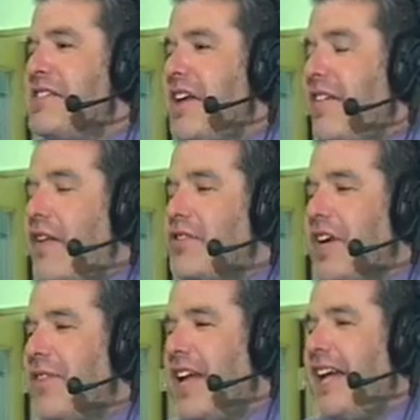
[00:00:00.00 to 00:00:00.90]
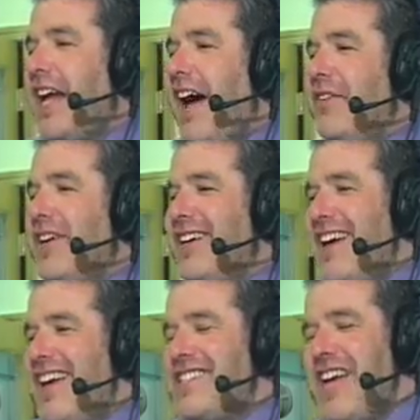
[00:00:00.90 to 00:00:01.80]
I'm not talking about Eddie Albert.
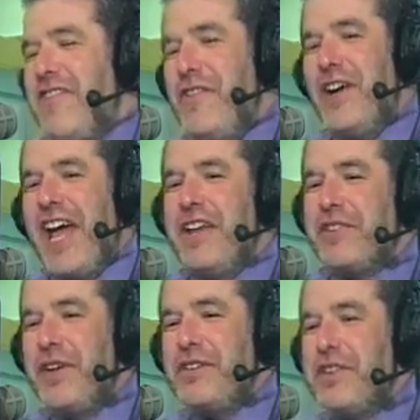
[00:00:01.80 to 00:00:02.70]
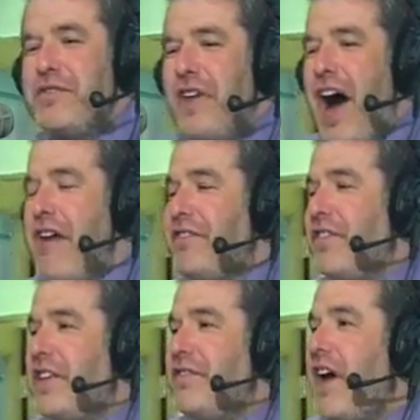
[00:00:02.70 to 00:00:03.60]

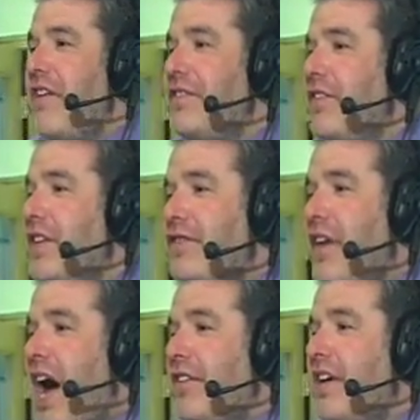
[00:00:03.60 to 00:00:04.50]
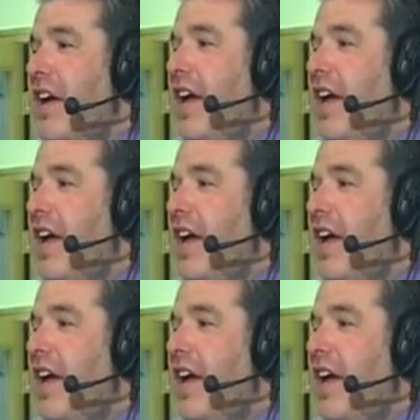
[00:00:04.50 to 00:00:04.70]
718-325-5555.